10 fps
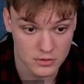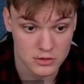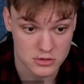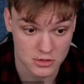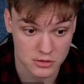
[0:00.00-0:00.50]

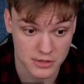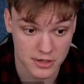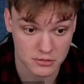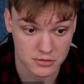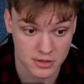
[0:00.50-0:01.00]
slow
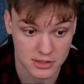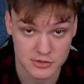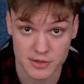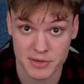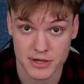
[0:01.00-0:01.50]
down
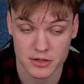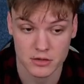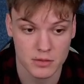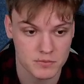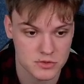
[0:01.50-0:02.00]

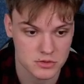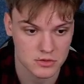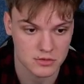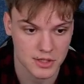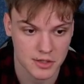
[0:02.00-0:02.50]
dramatically.
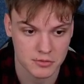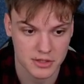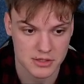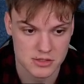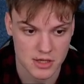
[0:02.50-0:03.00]
So now we
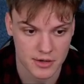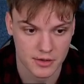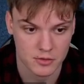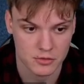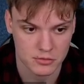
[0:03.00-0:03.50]
can start
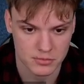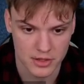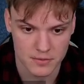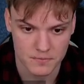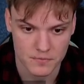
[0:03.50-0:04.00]
our own
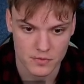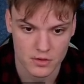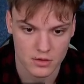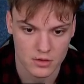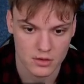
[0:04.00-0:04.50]
play.
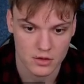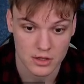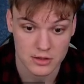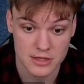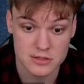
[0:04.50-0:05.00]

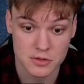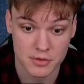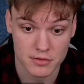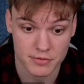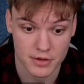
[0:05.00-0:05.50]
He does go
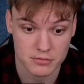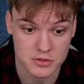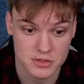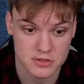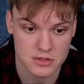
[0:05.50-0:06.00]
a5,
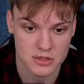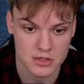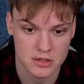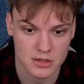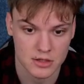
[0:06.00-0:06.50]
which is
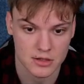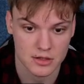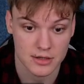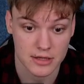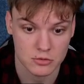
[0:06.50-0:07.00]
the
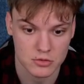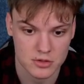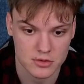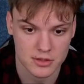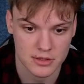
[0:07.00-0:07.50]
right
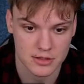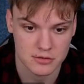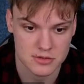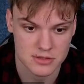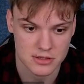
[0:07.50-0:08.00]
order, and now
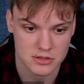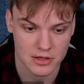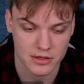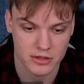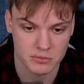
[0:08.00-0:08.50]
there's actually
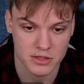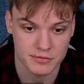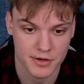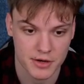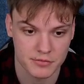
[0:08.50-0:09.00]
like a big
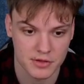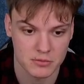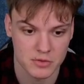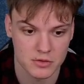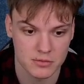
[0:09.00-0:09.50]
threat of
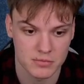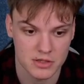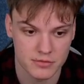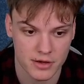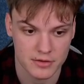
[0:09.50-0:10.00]
him going
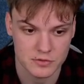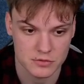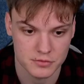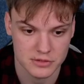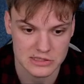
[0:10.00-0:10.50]
b5. So
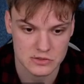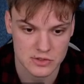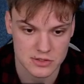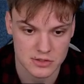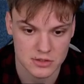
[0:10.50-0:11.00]
for this
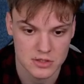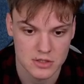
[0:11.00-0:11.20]
reason,